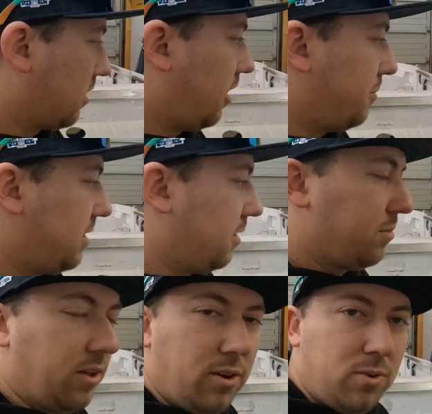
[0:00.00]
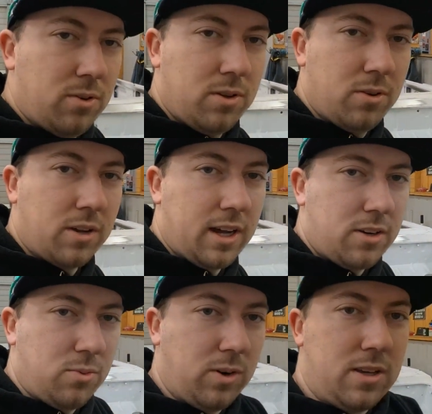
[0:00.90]
comment down below
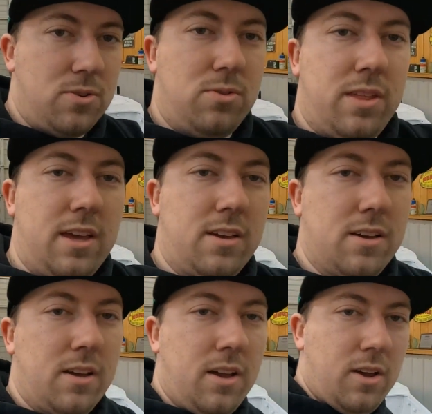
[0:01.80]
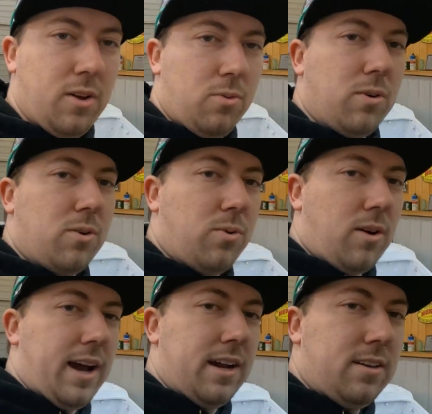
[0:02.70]
kind of what you think, where
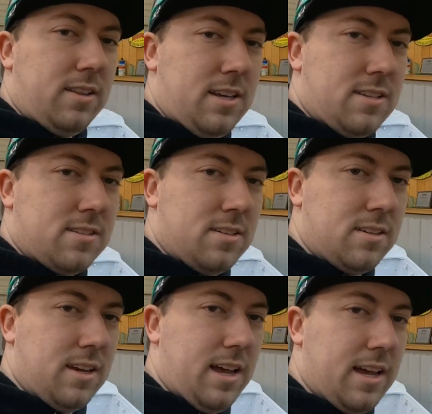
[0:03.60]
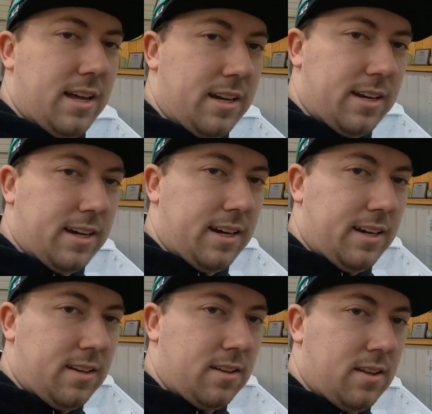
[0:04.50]
we're at on this, and tell